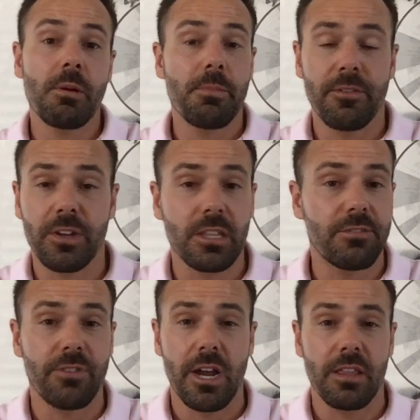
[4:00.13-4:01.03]
are perfectly
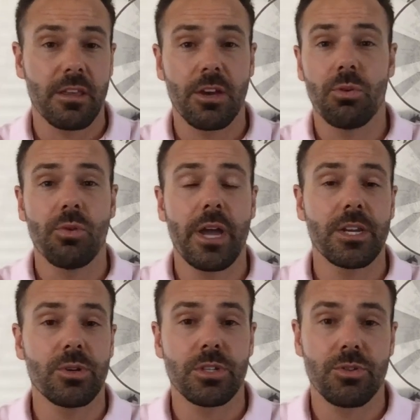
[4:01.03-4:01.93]
fine and they go right
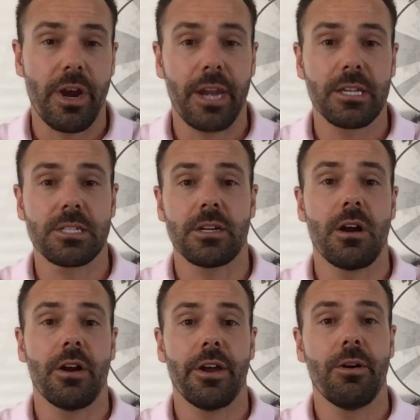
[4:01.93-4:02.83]
into a training
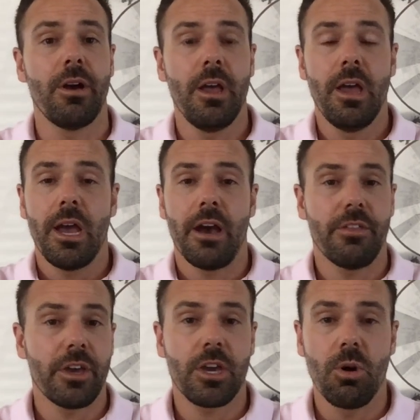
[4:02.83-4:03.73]
scenario and
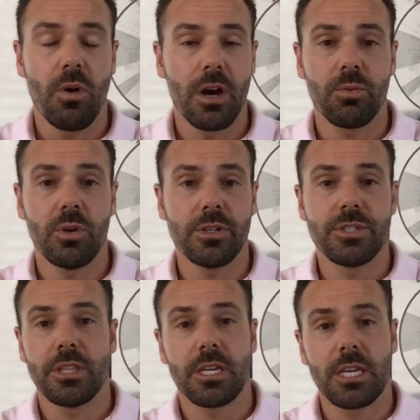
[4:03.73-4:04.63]
they go onwards
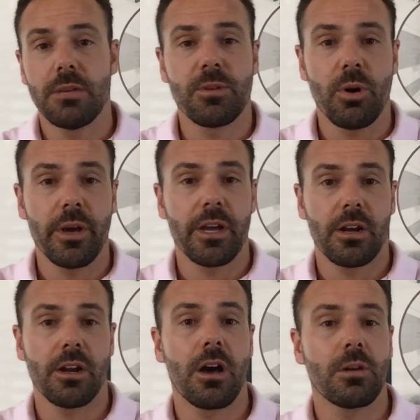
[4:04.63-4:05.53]
and they keep going on
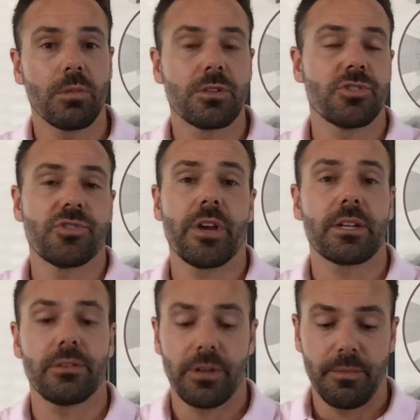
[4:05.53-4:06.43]
an onward
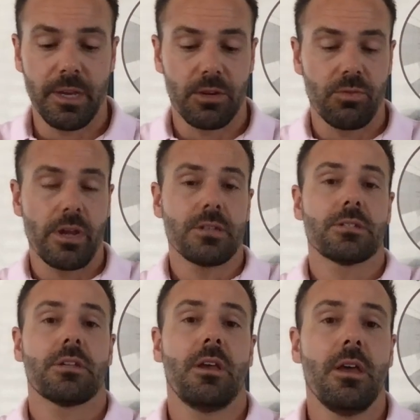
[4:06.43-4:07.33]
trajectory to make a
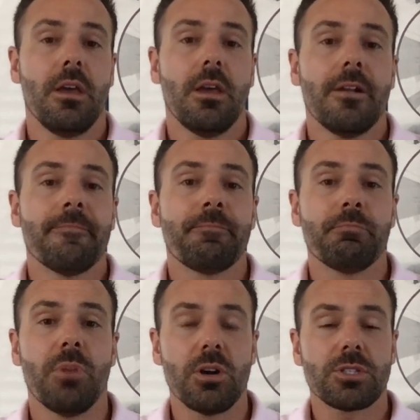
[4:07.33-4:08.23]
race.
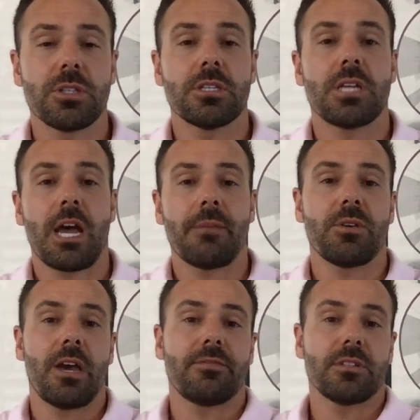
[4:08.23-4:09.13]
Most of the time
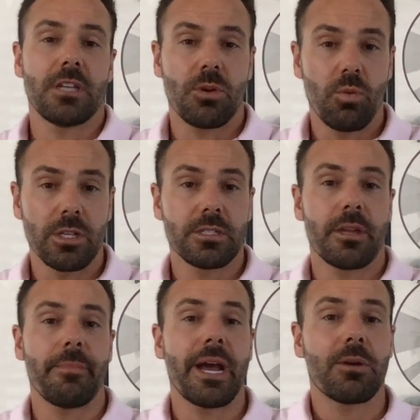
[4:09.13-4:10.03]
you have to take one
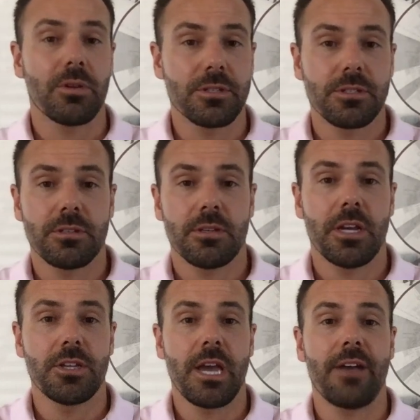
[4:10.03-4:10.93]
step backwards
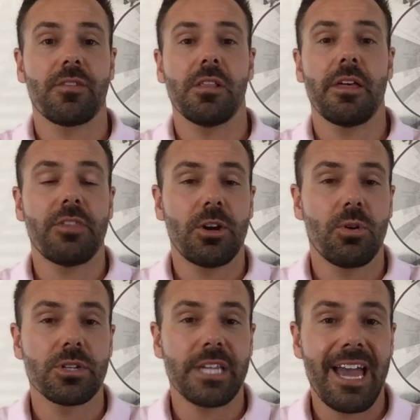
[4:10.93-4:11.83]
and you have to let that
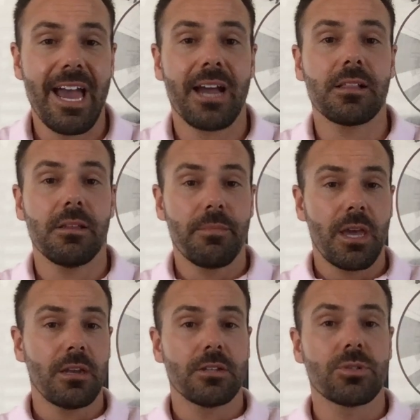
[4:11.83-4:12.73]
horse
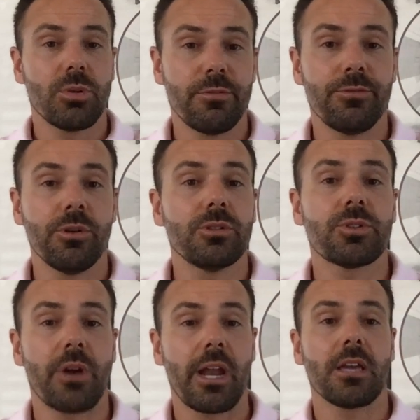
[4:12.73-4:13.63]
acclimate into a full
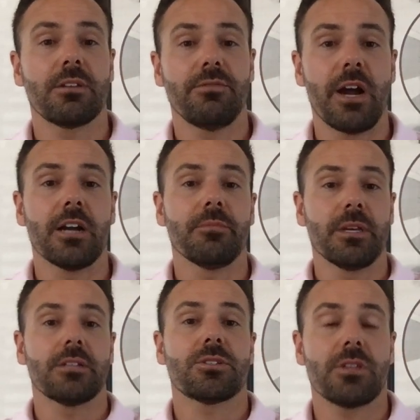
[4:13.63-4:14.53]
training
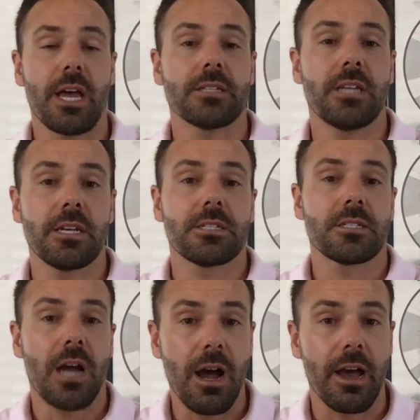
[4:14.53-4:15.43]
environment. So that takes
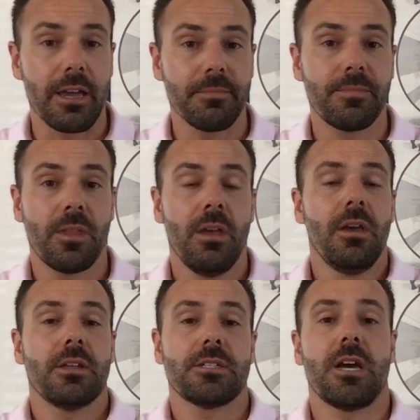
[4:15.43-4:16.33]
time.
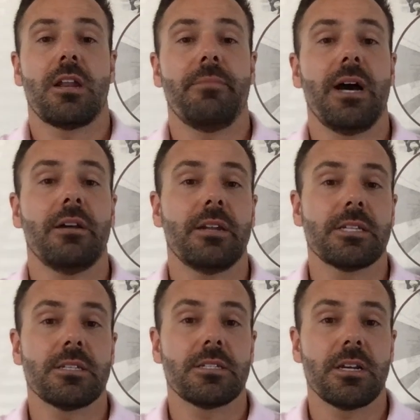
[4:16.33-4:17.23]
It's not about
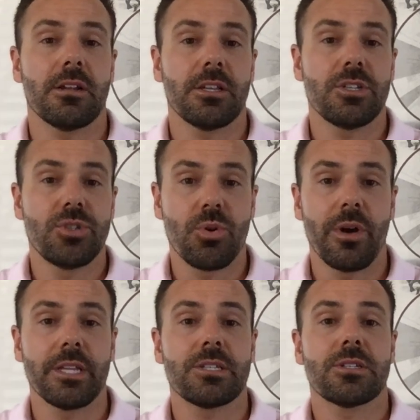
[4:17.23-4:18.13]
necessarily
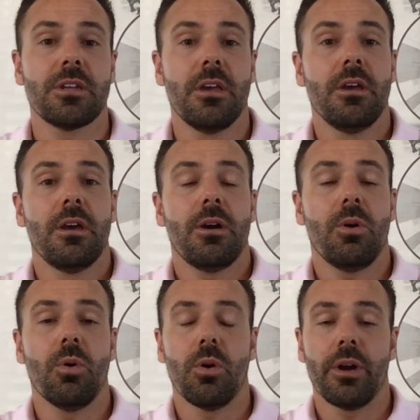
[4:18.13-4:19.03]
joints
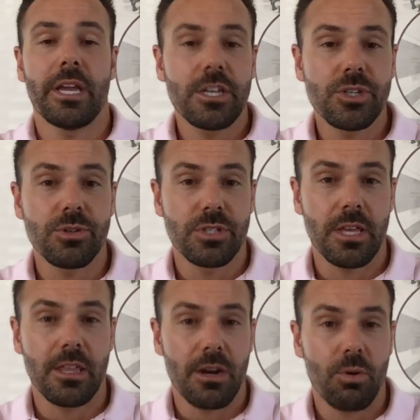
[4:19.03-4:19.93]
or issues
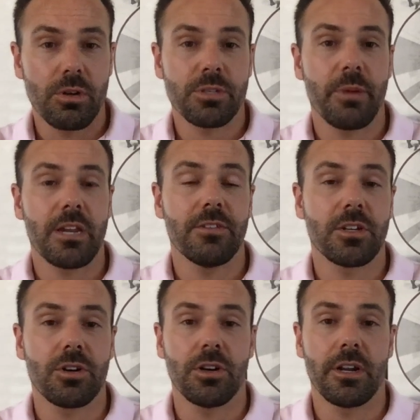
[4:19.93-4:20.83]
that horse might have
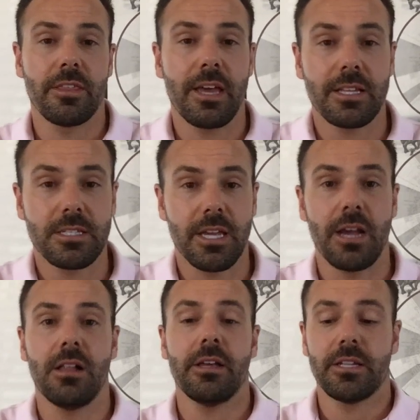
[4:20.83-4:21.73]
incurred at that
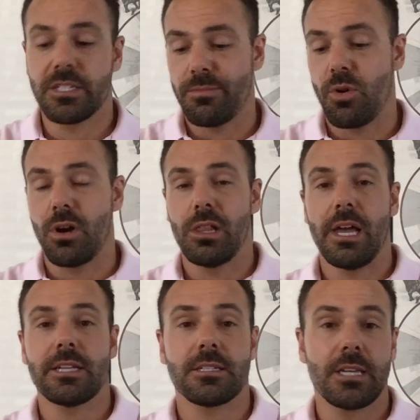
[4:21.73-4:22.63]
sale. It's more or
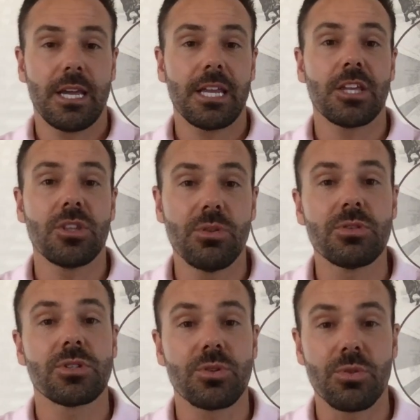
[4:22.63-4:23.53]
less getting
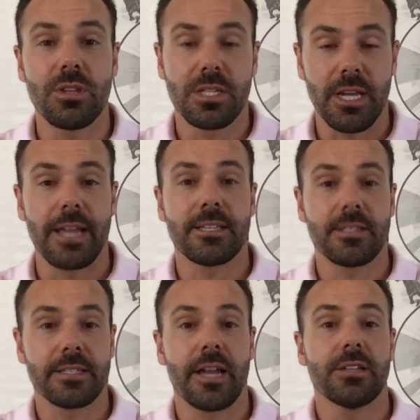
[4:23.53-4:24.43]
used to the sights
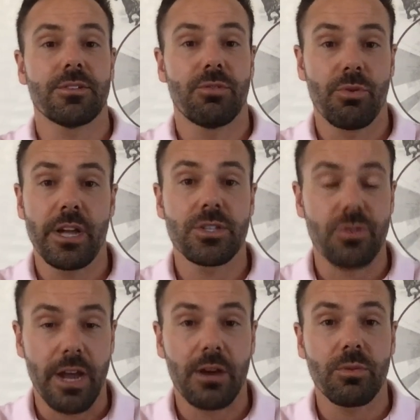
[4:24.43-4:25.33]
and sounds of the
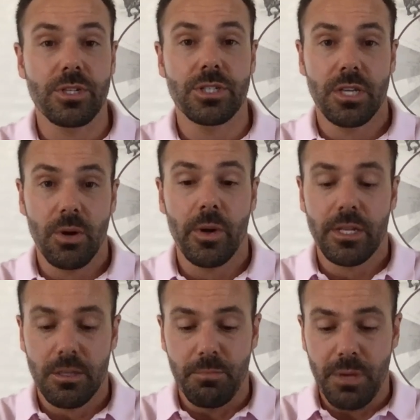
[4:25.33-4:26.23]
racetrack, which is going
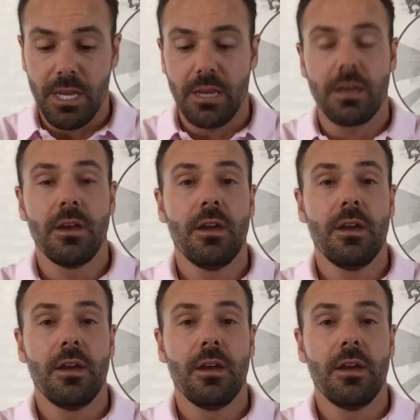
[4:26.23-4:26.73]
to be